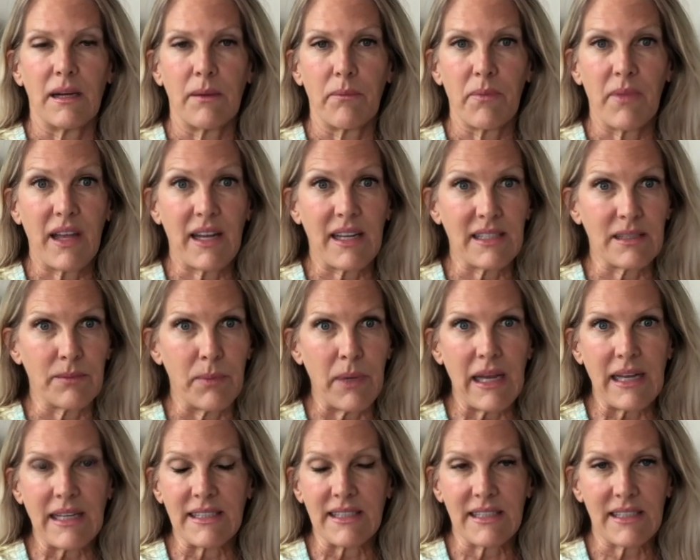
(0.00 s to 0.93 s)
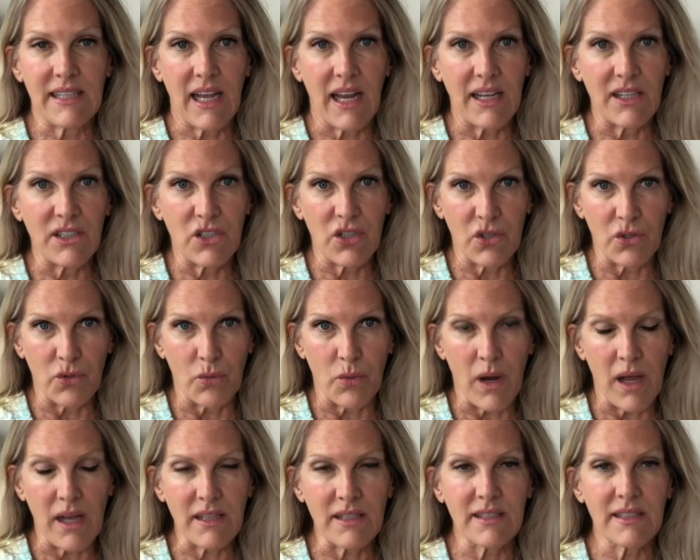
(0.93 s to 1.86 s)
that is being said to
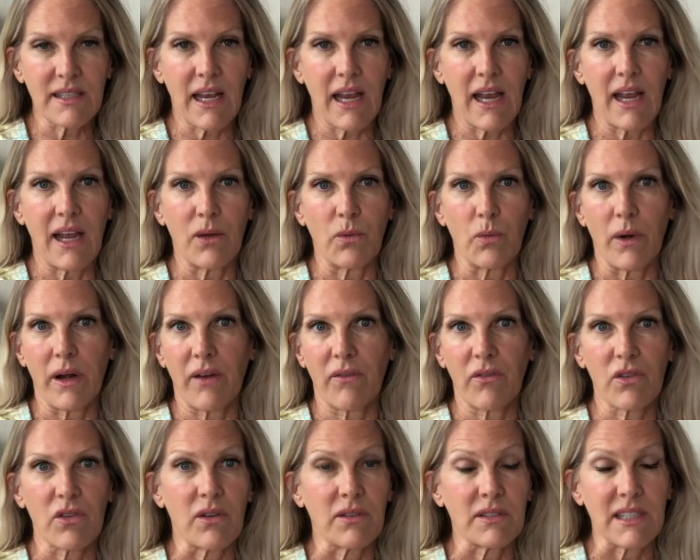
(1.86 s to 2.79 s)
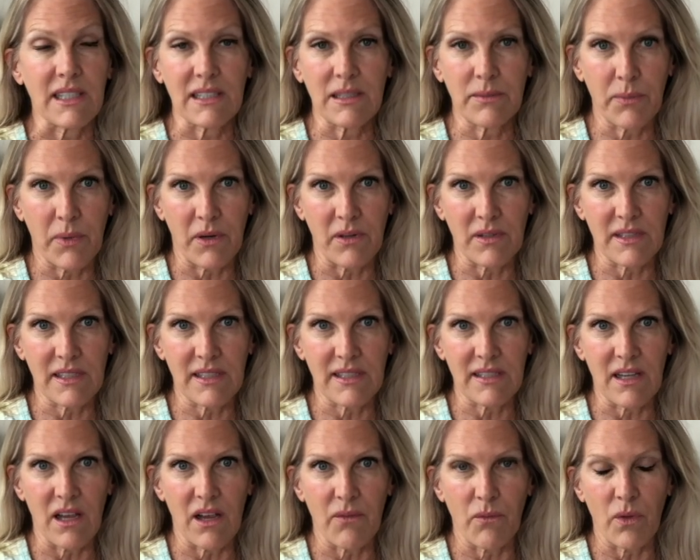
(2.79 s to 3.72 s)
us, and whatever those experiences
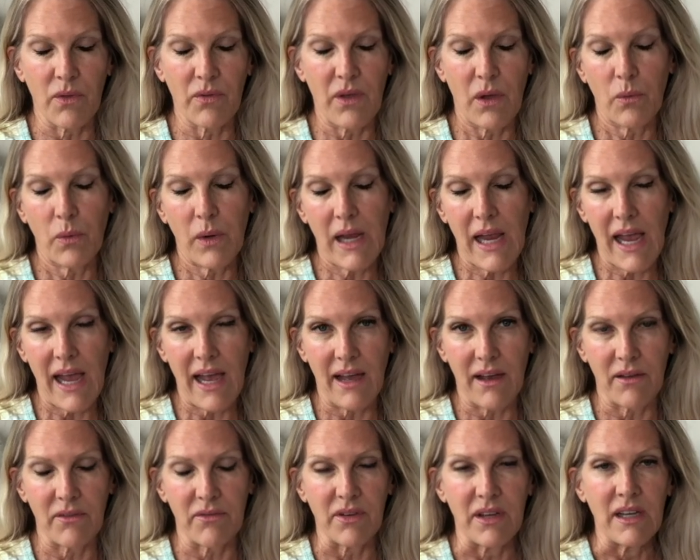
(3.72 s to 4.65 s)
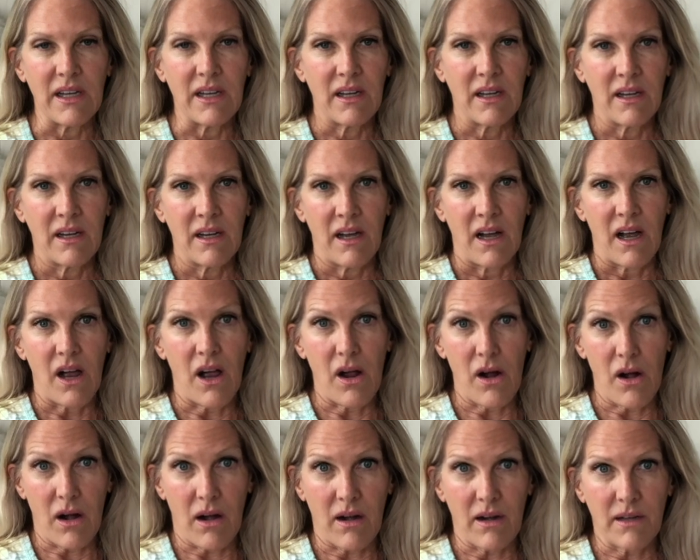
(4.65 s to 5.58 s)
that we have
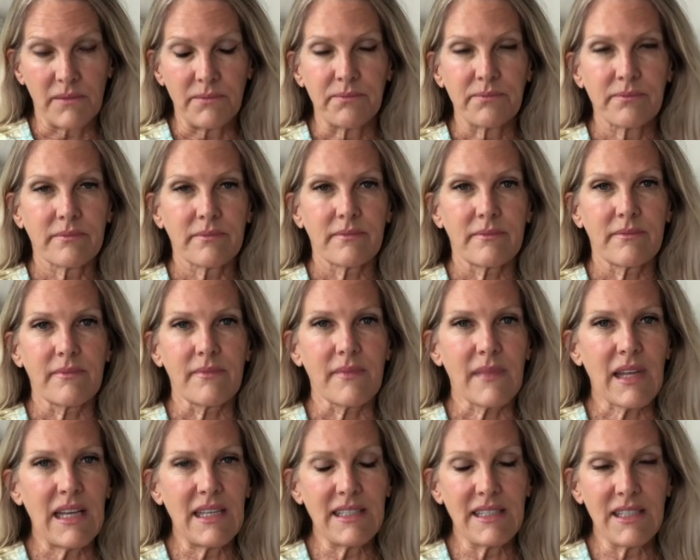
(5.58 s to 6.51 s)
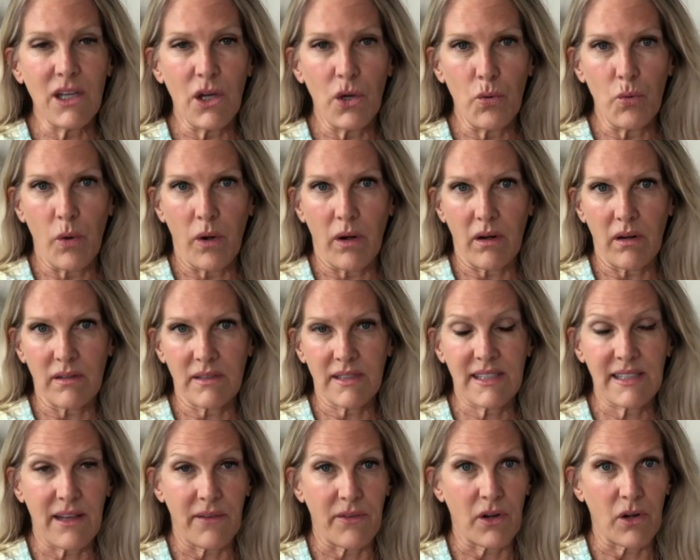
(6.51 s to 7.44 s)
are until we're
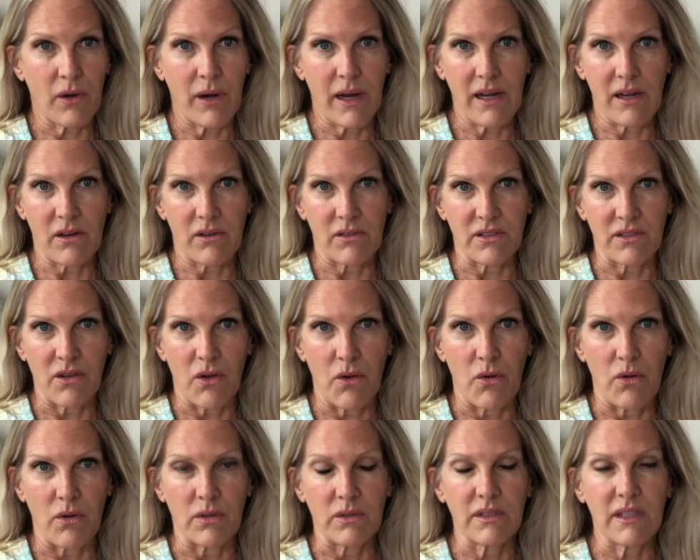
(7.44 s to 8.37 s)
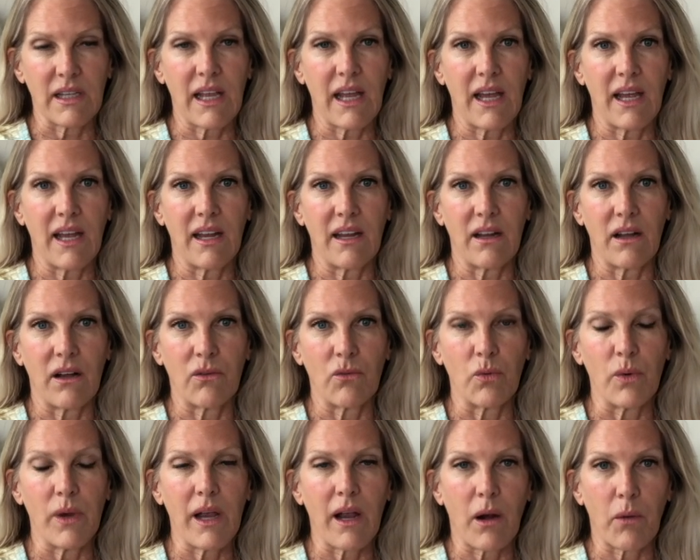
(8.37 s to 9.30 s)
7 or 8 years old, and
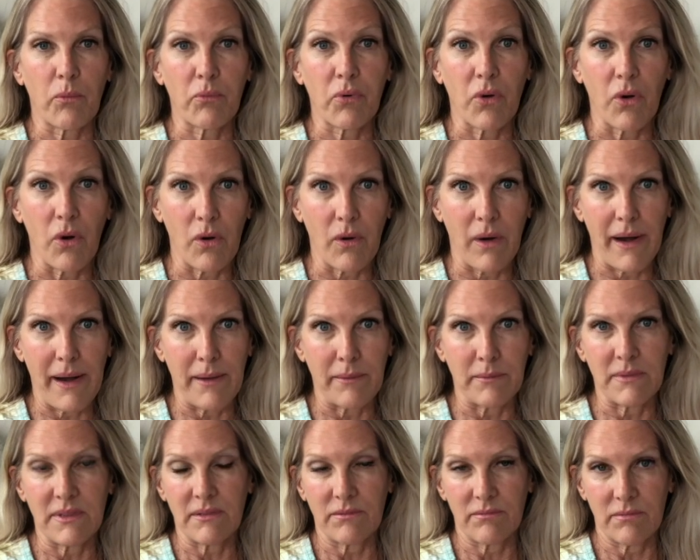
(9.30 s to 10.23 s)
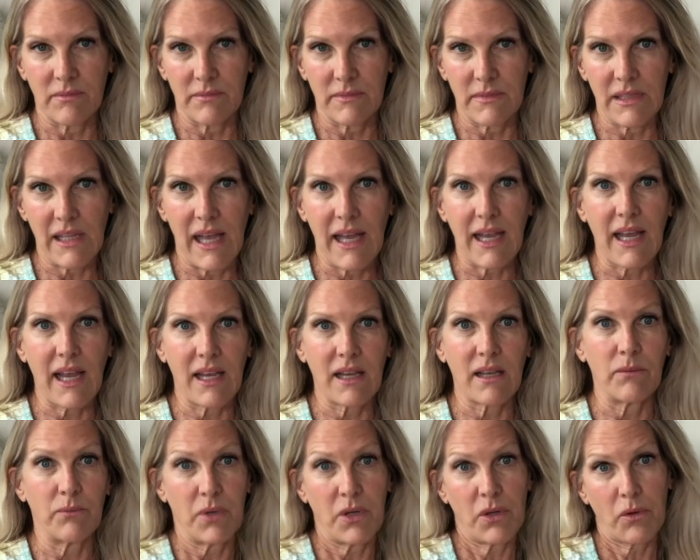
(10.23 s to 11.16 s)
we are programmed like a
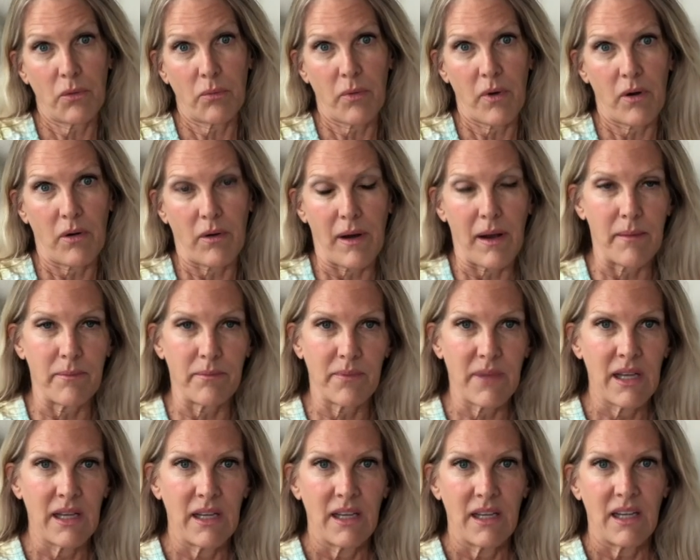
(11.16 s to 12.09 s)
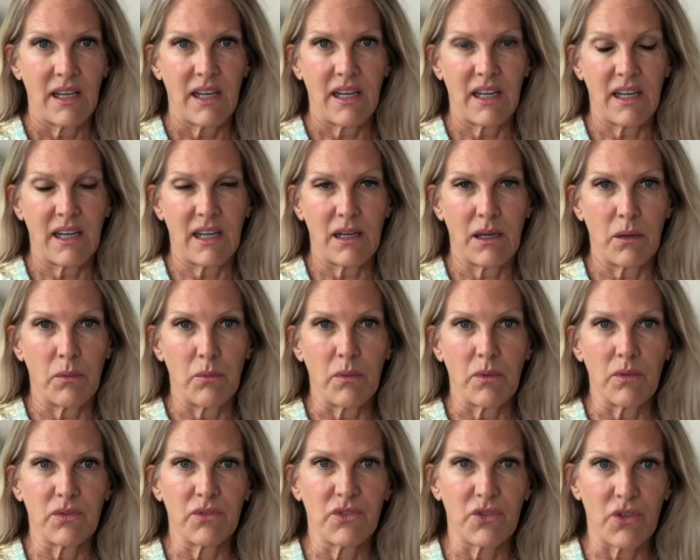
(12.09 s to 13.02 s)
computer program
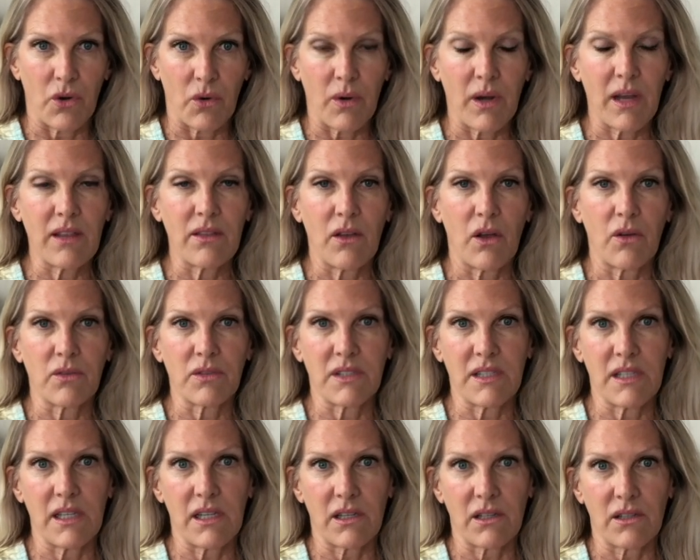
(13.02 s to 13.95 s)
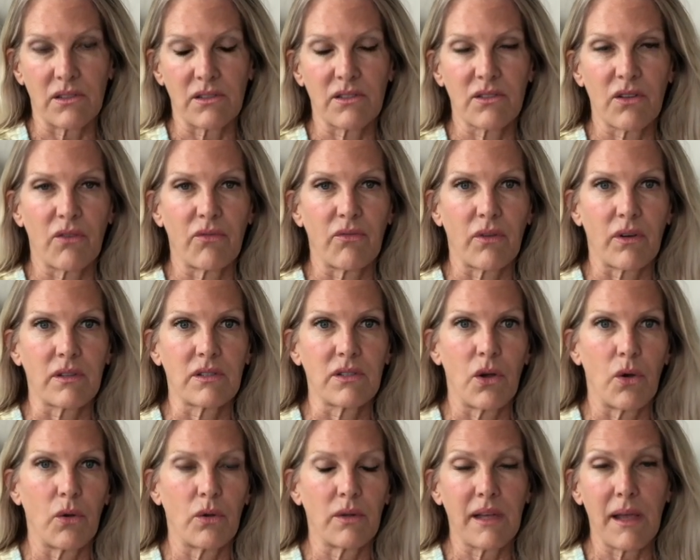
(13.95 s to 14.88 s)
during those years. So if we're told